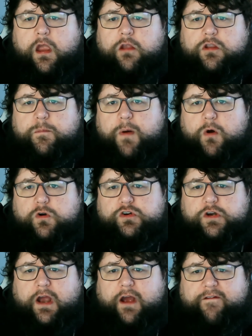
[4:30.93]
The
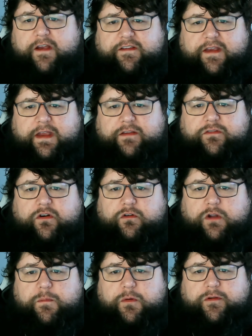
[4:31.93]
poetry of Isaiah
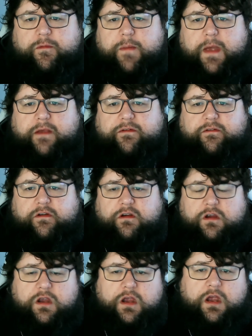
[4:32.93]
certainly puts it best.
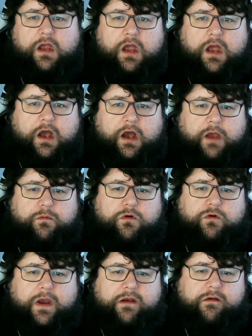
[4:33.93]
I will
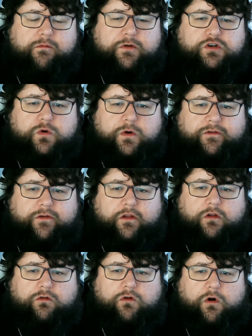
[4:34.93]
greatly rejoice
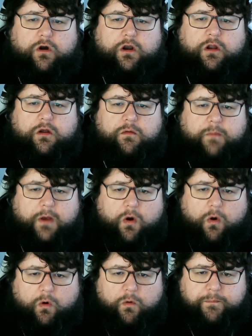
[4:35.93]
in the Lord. My
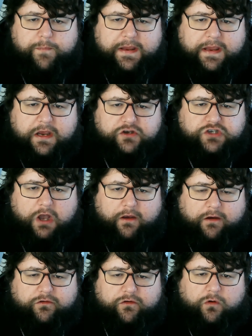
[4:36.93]
whole being shall
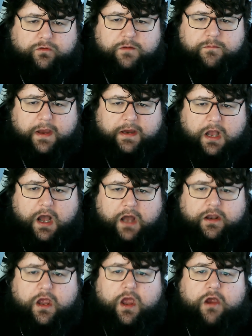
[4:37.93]
exult in my
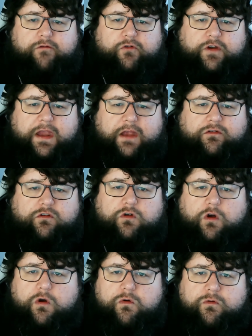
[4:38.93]
God, for he has
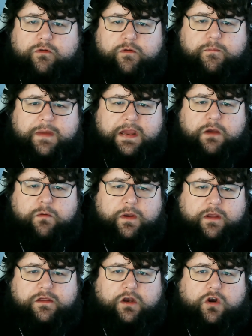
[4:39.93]
clothed me
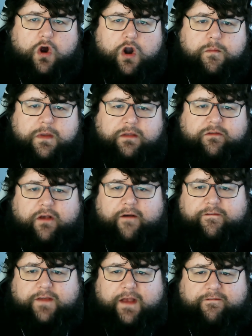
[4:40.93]
with the garments
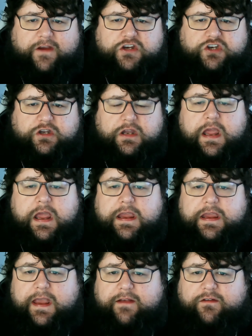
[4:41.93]
of salvation.
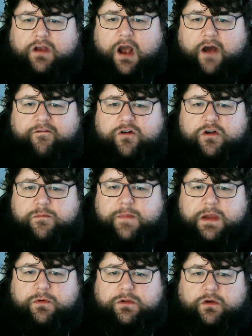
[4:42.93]
He has covered
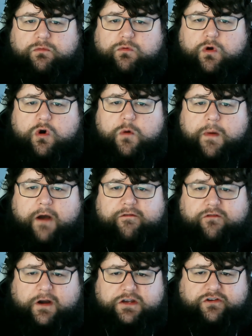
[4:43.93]
me with the robe
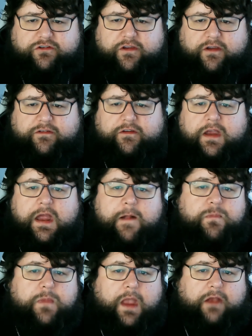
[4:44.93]
of righteousness.
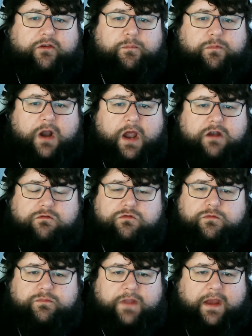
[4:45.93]
As a
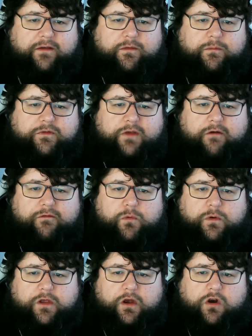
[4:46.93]
bridegroom decks himself
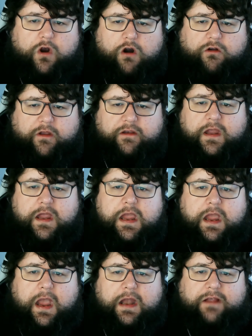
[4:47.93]
with a garland,
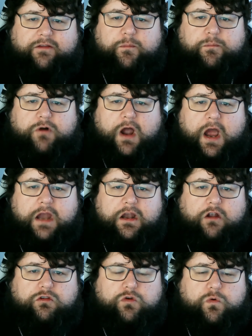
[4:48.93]
and as a bride
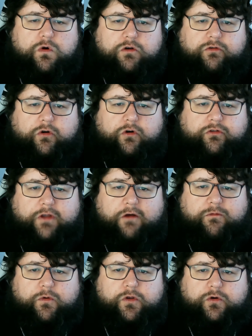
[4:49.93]
adorns
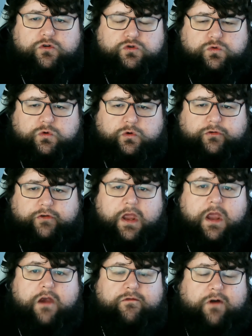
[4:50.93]
herself with her jewels.
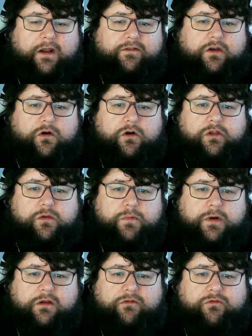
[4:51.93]
For as the earth
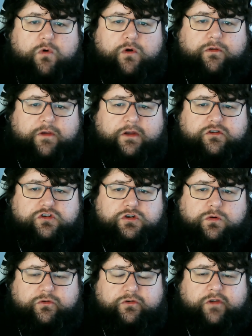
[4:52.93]
brings forth its
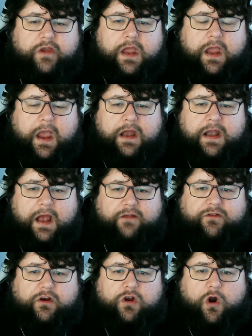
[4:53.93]
shoots, and
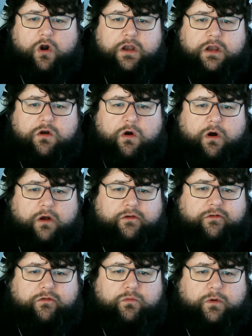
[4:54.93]
as a garden
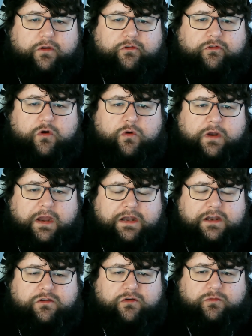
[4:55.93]
causes what is sown
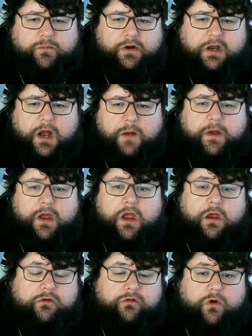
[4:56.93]
in it to spring up,
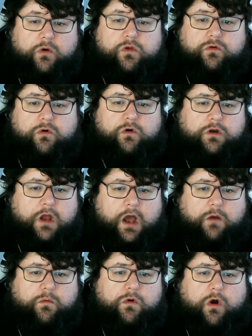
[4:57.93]
so the Lord
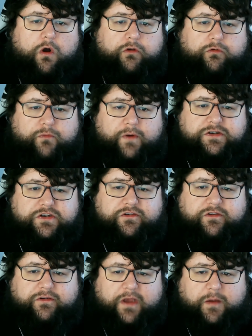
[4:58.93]
God will cause
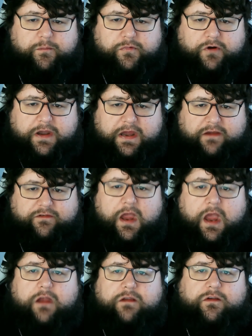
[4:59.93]
righteousness and praise
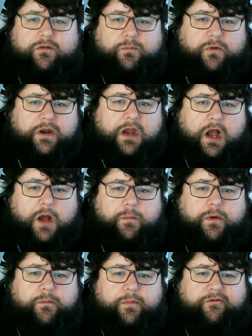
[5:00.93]
to spring up
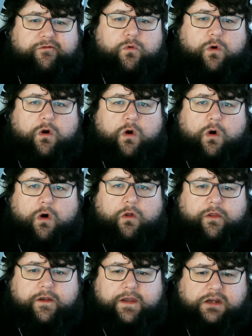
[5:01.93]
before all
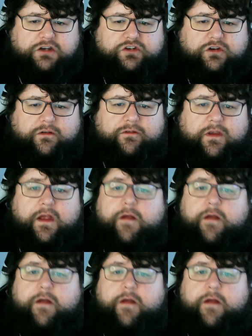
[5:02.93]
the nations.